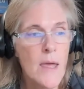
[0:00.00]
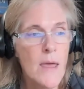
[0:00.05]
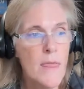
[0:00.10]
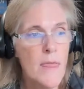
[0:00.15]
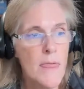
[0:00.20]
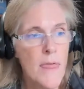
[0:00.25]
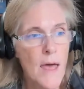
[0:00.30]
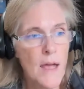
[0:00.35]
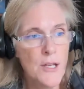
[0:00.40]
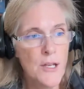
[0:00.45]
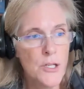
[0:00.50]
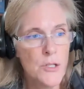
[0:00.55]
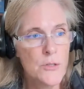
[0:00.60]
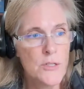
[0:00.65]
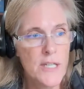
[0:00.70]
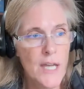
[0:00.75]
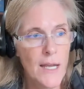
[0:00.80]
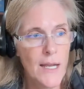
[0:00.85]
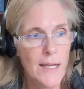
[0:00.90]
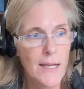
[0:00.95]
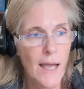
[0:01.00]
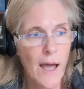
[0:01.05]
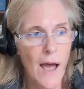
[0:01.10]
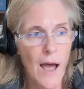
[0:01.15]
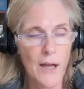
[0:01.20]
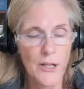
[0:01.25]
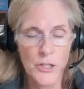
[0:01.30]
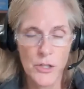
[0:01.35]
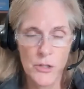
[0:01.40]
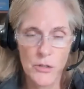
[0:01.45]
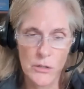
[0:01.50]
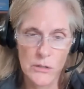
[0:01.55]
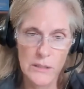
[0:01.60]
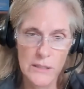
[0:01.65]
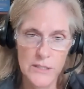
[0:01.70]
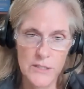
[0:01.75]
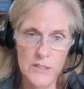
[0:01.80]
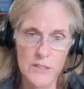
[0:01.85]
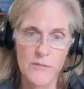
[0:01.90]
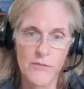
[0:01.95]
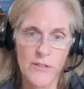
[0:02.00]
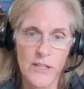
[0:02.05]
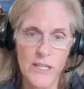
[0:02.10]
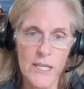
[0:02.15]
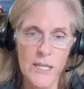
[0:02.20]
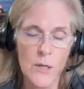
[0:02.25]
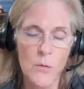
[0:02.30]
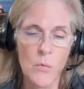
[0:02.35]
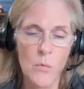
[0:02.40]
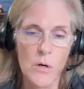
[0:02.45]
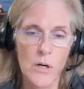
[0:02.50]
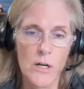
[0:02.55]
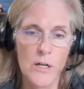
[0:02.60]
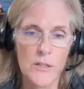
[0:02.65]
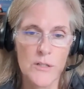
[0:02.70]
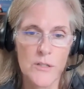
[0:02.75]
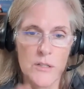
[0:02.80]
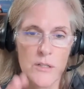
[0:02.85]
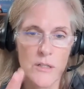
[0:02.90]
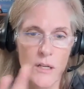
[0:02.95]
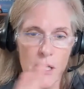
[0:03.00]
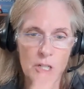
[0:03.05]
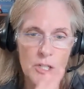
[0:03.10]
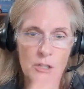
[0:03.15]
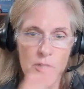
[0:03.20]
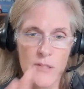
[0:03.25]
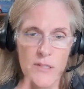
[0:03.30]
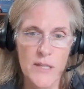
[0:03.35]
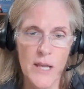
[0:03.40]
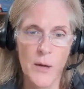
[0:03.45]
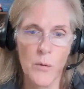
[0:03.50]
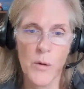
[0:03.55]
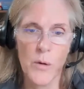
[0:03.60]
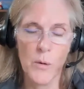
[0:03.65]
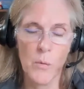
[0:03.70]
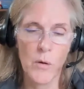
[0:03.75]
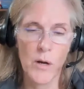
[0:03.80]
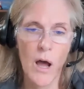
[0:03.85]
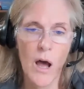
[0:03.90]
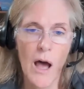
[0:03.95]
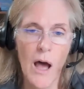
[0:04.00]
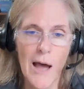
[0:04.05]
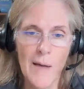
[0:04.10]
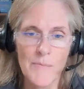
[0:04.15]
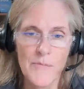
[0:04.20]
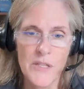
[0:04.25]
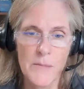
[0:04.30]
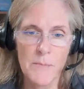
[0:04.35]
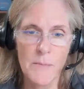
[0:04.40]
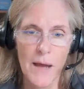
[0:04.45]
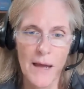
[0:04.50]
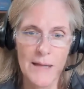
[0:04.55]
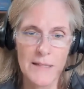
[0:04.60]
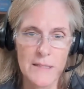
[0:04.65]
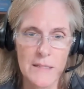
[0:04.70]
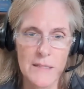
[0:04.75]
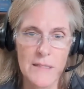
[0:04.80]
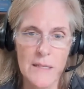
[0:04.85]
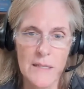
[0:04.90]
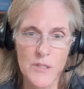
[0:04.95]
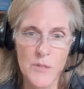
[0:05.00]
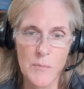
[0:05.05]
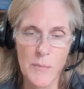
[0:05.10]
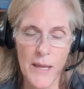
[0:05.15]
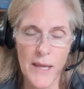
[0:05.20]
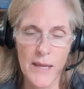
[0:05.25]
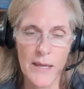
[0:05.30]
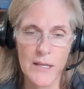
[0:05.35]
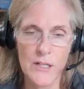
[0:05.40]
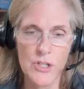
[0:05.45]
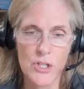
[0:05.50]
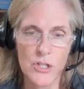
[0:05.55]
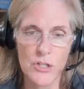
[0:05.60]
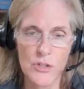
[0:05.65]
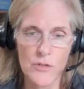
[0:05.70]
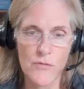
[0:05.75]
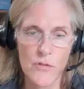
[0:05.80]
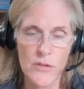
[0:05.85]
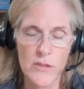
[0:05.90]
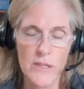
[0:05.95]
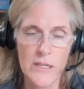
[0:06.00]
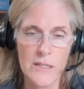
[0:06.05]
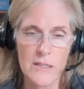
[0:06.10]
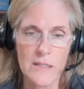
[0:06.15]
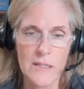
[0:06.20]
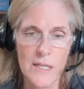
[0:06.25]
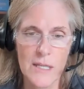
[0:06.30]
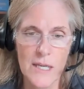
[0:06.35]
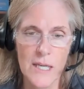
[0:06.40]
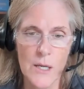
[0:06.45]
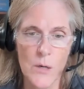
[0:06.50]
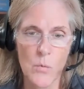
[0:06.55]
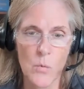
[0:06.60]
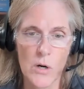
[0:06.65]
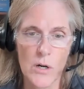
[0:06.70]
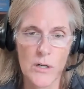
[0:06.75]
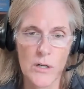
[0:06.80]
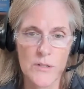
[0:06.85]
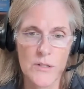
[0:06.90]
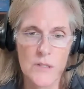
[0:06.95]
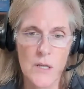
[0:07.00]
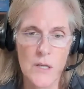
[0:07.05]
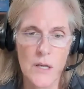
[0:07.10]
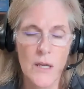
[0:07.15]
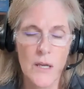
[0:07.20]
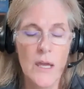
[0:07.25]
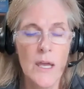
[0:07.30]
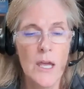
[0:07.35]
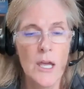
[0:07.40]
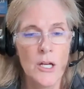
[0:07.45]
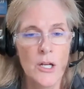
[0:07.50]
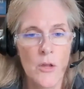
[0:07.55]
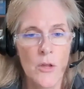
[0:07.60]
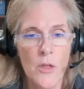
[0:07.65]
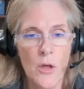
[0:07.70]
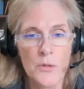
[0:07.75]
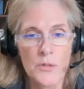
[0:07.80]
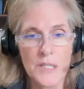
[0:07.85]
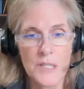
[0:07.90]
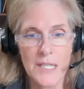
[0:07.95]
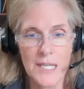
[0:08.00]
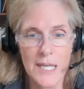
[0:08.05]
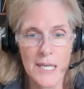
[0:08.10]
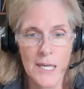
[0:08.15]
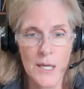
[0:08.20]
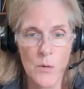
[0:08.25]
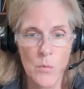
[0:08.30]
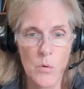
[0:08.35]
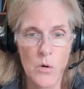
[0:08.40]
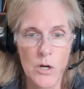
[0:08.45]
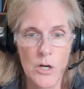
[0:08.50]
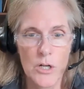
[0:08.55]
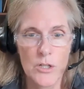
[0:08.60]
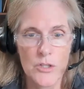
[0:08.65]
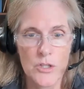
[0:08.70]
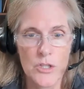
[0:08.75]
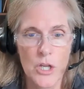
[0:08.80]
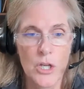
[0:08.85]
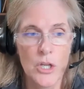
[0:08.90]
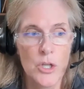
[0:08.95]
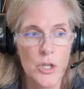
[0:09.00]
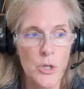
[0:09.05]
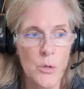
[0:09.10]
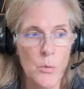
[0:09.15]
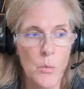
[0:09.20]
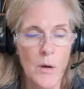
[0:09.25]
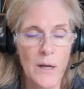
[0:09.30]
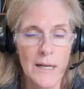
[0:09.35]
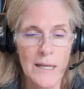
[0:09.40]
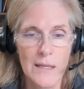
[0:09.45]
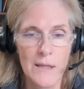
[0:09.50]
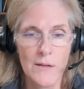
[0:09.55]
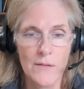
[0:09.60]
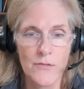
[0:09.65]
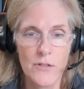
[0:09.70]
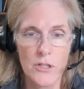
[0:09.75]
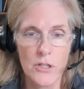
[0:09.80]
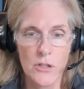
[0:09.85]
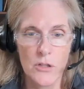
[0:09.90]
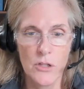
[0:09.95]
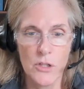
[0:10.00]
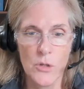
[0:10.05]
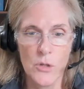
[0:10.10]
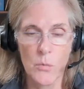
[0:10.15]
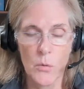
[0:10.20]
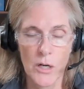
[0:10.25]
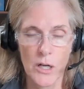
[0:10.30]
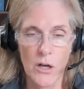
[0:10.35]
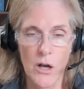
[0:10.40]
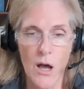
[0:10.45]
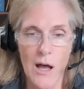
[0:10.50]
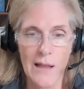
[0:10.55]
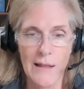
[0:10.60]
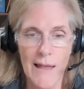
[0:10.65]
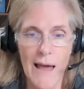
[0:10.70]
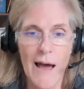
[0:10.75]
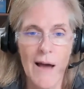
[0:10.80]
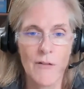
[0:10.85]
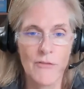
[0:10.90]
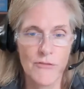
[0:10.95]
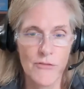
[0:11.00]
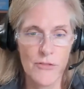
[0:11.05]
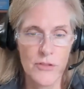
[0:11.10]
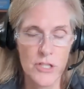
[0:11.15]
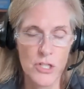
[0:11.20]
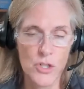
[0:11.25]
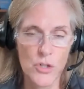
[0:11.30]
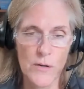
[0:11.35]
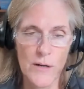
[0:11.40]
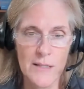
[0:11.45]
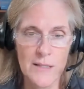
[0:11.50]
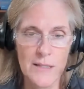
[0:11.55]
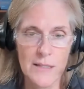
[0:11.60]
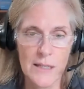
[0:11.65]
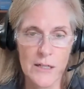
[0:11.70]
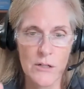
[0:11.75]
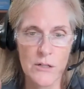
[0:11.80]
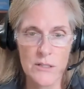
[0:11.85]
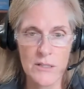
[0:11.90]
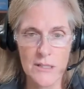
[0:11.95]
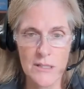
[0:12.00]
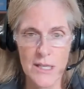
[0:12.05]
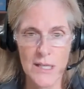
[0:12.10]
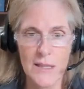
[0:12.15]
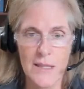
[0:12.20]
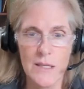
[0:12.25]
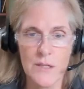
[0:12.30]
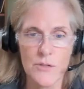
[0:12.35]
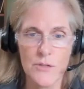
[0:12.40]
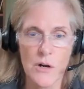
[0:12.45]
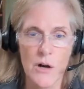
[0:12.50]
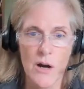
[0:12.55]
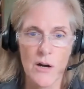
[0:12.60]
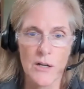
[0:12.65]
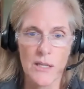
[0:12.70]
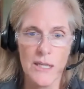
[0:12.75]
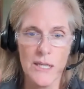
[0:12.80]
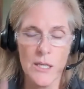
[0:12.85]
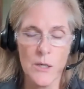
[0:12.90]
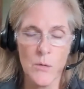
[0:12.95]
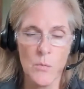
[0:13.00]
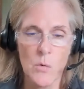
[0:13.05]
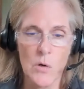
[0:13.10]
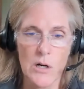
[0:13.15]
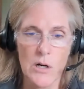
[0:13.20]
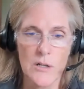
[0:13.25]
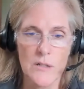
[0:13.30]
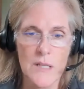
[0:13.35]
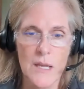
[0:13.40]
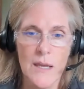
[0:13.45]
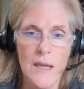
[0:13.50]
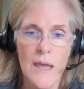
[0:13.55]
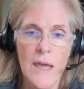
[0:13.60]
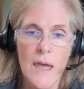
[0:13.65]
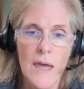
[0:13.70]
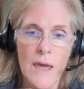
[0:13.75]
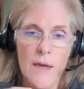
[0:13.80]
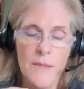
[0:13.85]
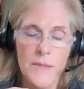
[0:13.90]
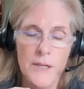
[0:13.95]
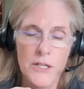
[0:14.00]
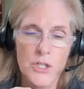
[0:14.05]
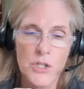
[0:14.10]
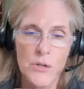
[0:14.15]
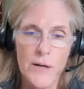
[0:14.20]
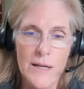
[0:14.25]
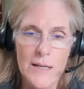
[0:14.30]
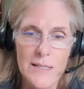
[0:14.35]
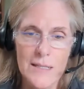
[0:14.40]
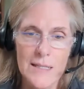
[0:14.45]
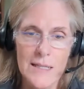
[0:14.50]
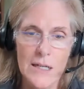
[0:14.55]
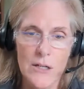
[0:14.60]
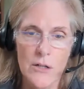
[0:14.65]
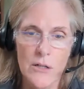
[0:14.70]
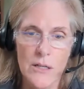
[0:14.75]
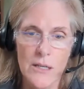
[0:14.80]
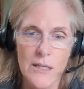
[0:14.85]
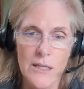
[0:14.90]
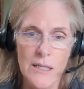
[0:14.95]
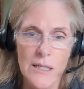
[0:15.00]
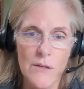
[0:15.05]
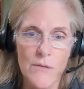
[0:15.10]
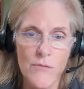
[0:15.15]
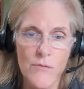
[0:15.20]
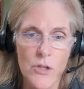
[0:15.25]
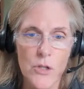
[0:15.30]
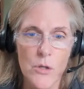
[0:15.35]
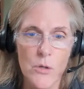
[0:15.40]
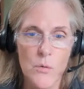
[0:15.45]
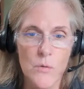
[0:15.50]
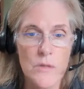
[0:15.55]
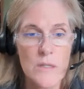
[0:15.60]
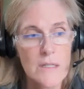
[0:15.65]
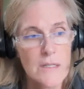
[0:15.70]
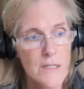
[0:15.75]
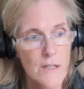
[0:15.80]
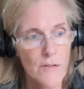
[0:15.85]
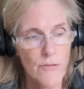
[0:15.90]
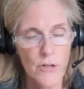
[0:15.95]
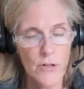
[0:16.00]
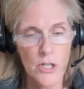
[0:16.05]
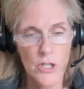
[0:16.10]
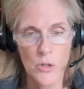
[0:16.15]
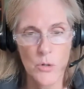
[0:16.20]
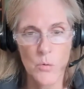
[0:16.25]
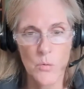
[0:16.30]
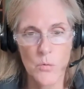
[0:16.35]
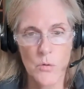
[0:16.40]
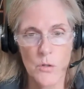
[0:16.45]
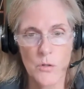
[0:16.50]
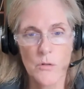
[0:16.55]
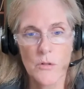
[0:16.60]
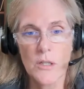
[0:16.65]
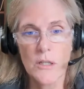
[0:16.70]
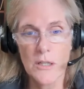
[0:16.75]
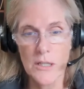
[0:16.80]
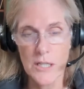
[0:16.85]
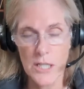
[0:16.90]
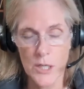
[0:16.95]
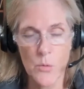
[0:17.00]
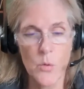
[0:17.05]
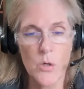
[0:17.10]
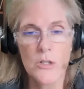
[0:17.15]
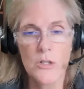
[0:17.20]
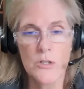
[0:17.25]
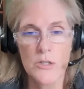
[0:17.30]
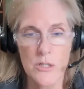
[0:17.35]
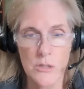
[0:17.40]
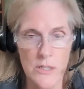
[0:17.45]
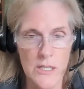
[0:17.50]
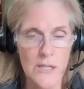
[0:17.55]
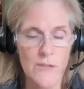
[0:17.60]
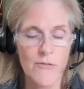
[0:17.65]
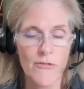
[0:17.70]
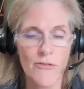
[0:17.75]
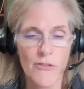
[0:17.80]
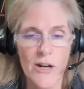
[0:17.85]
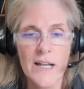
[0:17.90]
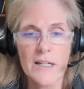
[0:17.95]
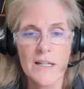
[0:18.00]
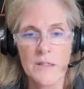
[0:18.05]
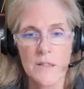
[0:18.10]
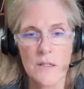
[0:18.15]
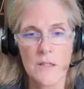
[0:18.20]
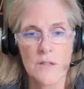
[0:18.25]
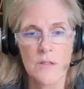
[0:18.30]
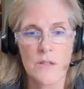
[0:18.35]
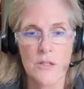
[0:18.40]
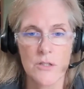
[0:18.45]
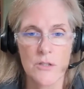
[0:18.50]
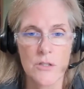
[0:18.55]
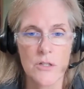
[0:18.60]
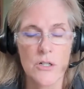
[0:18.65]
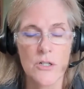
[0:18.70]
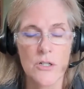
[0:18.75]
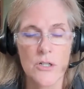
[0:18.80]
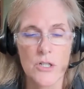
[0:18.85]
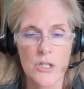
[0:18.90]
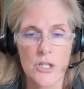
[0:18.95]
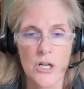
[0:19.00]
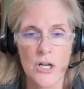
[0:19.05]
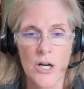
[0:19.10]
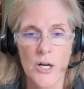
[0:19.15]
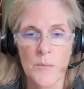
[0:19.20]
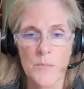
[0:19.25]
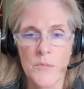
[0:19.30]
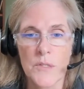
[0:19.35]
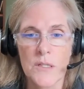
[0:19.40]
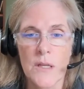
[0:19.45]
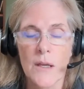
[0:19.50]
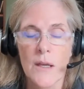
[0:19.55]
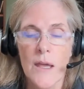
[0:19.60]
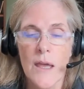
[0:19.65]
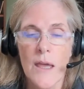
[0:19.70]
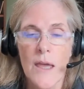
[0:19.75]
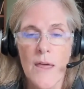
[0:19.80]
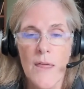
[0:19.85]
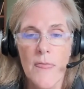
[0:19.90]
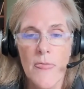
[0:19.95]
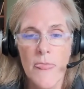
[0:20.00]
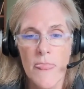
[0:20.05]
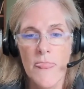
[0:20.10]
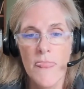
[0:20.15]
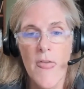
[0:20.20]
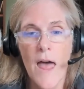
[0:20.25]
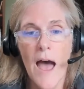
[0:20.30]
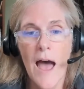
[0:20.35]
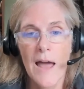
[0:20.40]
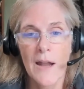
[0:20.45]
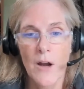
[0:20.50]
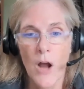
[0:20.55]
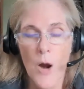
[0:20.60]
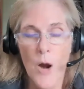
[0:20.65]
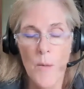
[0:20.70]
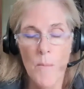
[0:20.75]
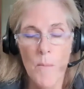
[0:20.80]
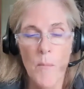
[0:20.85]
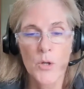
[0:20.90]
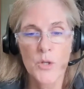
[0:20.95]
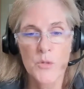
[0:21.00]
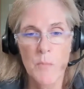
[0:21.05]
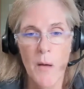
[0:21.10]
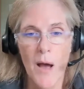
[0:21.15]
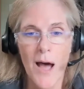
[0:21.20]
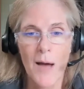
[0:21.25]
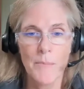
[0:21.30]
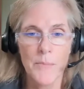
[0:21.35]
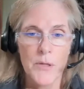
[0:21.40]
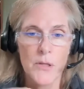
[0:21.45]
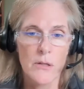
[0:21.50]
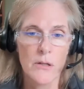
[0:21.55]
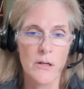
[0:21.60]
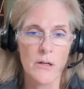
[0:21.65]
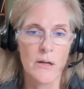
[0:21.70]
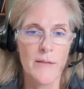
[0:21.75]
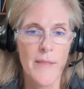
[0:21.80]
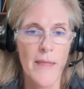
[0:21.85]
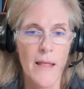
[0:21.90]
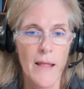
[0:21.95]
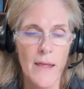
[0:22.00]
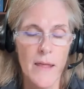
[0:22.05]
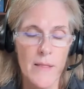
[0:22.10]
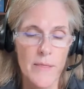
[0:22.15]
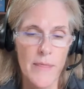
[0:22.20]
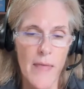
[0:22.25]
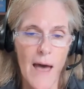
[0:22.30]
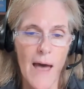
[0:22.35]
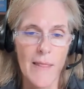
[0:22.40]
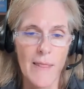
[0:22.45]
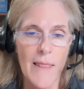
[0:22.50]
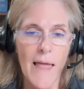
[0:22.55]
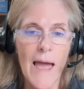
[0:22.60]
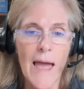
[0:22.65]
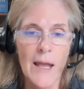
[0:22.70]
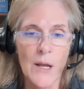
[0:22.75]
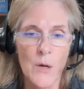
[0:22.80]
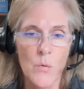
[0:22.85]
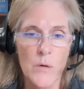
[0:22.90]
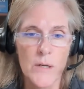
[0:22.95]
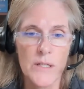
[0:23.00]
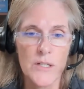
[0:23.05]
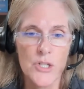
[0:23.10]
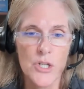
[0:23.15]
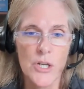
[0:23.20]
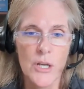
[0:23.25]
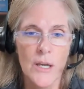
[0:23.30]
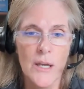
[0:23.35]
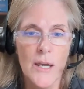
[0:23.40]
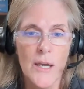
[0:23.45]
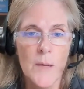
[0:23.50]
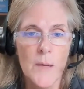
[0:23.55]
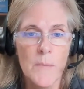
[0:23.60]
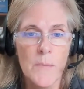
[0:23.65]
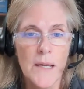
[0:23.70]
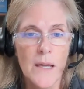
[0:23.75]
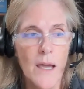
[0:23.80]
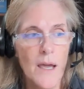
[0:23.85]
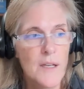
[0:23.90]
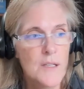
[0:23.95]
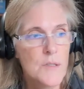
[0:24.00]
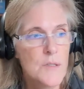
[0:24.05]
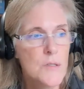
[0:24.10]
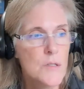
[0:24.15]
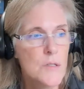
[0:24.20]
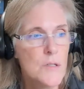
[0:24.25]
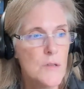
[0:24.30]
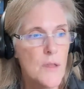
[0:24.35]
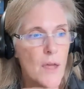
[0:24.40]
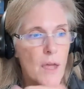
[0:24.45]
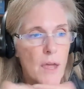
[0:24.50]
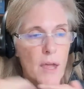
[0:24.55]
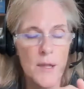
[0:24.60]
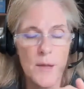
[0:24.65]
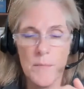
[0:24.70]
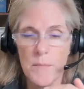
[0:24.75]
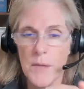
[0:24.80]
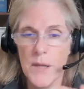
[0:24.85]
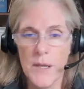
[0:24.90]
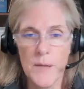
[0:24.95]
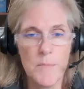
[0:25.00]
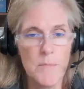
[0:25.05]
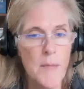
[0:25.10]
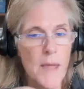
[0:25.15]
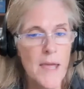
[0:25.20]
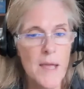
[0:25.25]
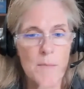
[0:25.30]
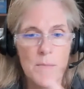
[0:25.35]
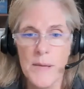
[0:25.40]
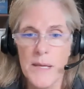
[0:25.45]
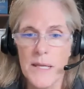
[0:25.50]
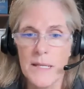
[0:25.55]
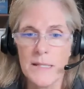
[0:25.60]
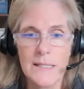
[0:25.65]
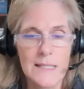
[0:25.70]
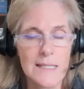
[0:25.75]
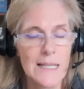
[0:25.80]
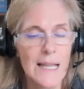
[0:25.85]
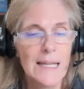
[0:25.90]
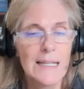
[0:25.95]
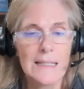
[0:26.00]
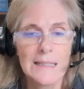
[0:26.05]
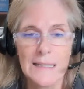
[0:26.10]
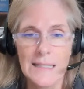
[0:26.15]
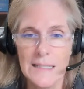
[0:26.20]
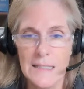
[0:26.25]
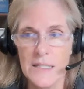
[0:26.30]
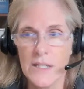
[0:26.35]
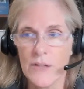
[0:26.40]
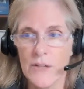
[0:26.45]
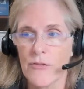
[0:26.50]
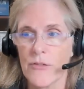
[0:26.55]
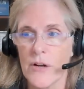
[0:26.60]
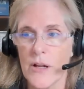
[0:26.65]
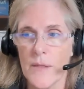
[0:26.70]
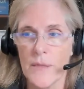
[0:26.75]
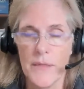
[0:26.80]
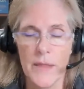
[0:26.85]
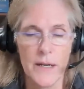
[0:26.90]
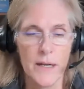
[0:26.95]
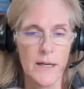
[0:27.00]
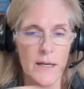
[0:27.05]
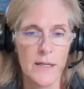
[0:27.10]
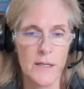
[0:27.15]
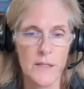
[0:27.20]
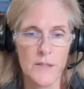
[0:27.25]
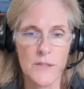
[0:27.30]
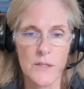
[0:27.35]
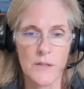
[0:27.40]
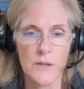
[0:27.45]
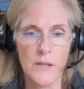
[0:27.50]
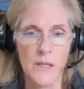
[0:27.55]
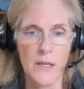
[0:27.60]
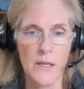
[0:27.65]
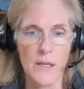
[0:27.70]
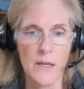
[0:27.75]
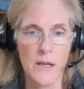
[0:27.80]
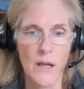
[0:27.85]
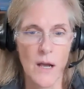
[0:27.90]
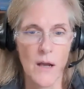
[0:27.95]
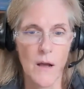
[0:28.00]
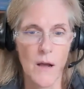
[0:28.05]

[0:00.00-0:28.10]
Then you take your list of keywords and you say, we want to optimize these pages for these keywords. Now, those keywords you want to call out for the translator and say, these are our keywords. And the translator can give you the different keywords or key phrases, the search terms that are most popular in that language, because it may be slightly different than it is in the